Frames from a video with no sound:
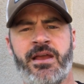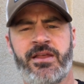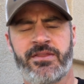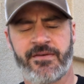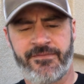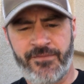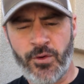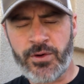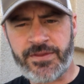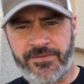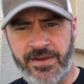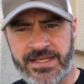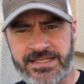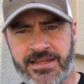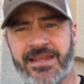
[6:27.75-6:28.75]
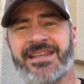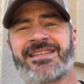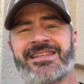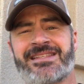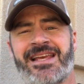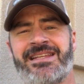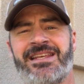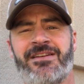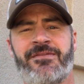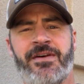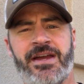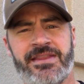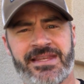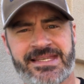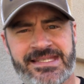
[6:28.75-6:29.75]
The fourth phase of this is
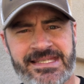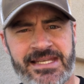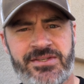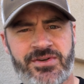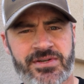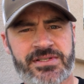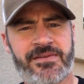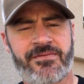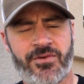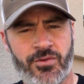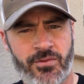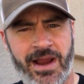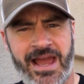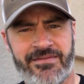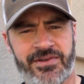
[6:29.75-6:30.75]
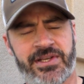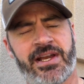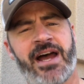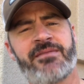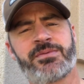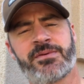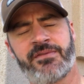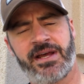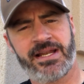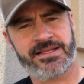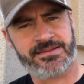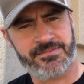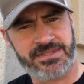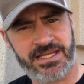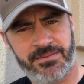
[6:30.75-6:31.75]
identifying the centers of gravity. I provided
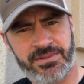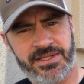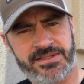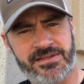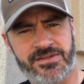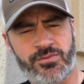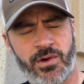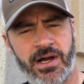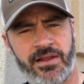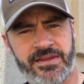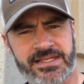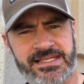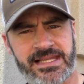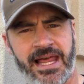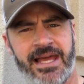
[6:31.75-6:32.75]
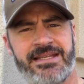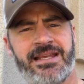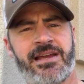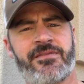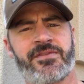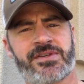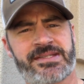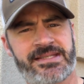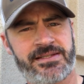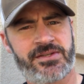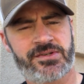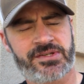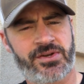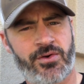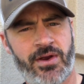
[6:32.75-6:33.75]
some templates as well in the slide deck for
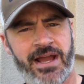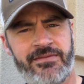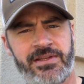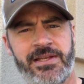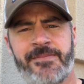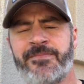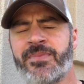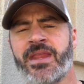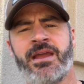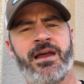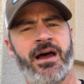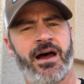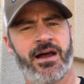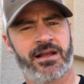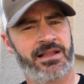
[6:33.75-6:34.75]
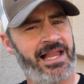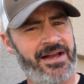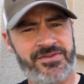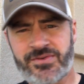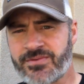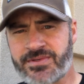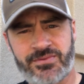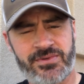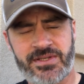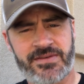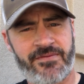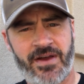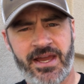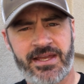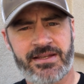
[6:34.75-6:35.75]
centers of gravity. Clausewitz would
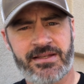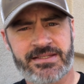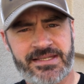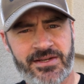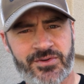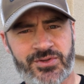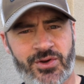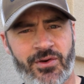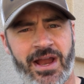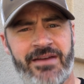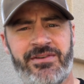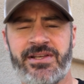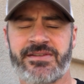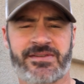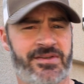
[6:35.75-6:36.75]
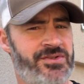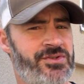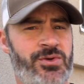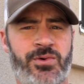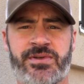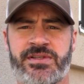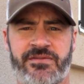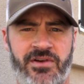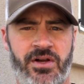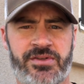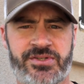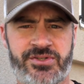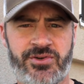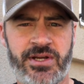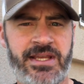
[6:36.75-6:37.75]
define the centers of gravity as a source of all
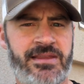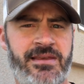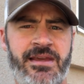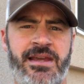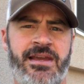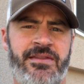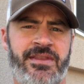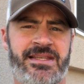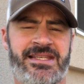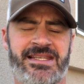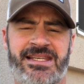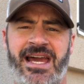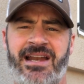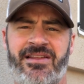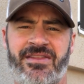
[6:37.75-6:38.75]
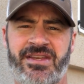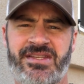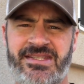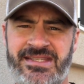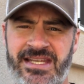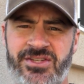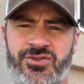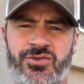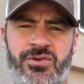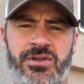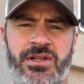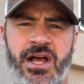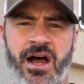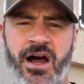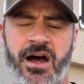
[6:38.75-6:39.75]
strength. This is kind of the
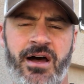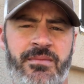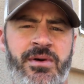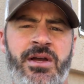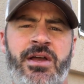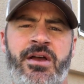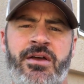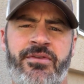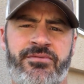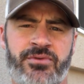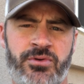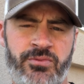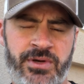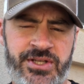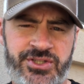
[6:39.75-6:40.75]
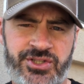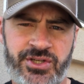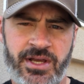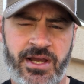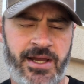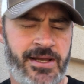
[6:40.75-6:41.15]
central hub through which